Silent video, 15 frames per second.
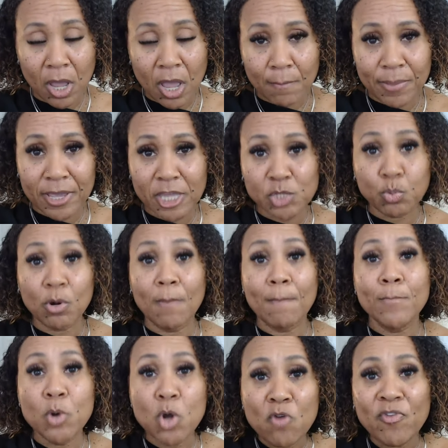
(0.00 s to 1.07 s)
Because we're
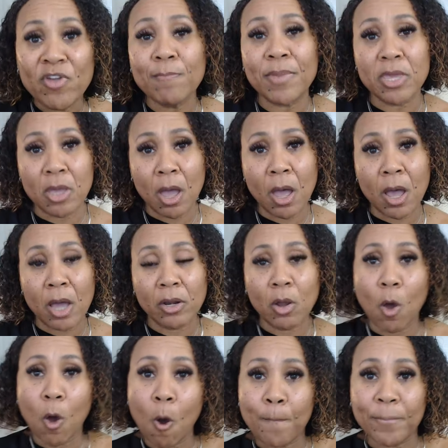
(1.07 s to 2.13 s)
moving beyond
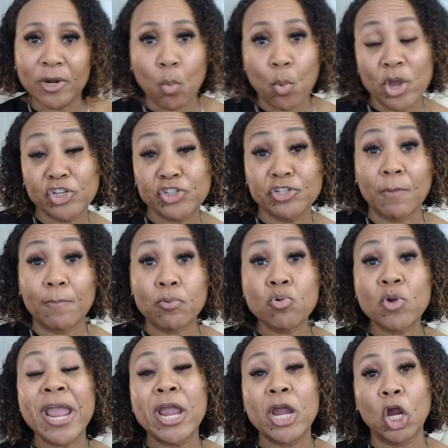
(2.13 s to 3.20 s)
hope and a wish and a
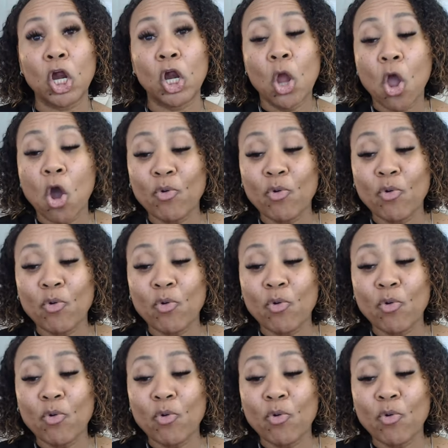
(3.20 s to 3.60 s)
prayer.